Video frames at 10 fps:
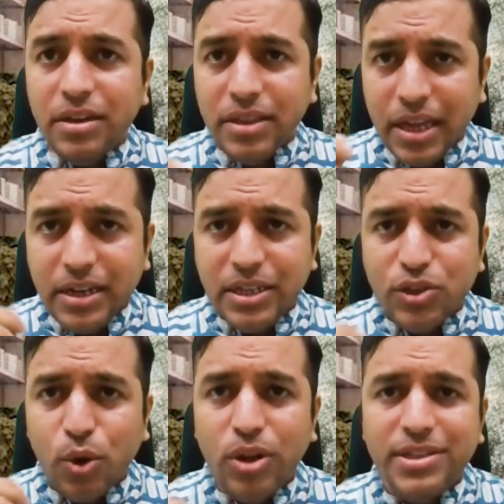this
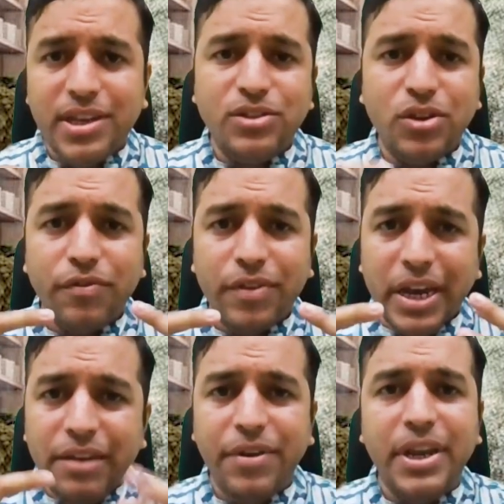whole sense of
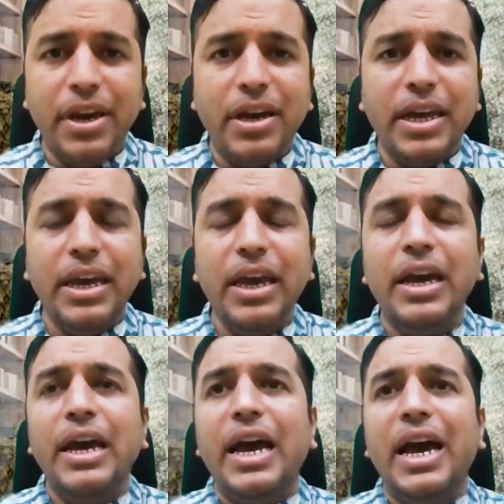inferiority
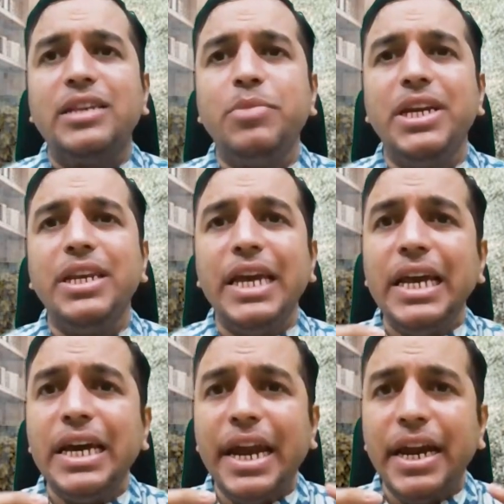has been
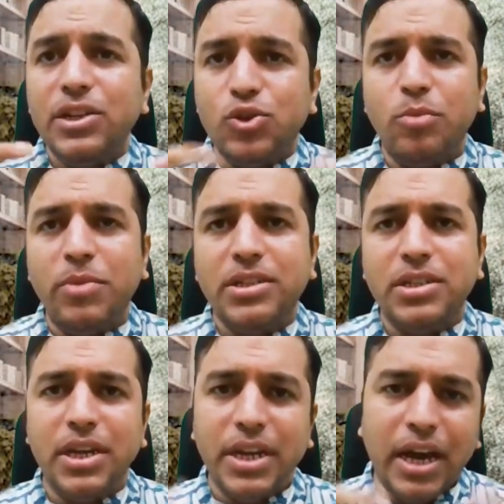ingrained so much
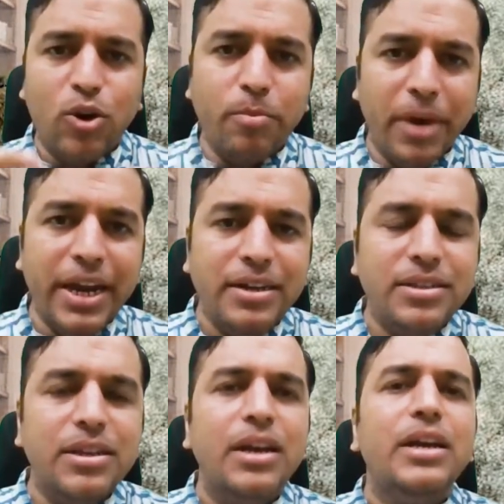in our own minds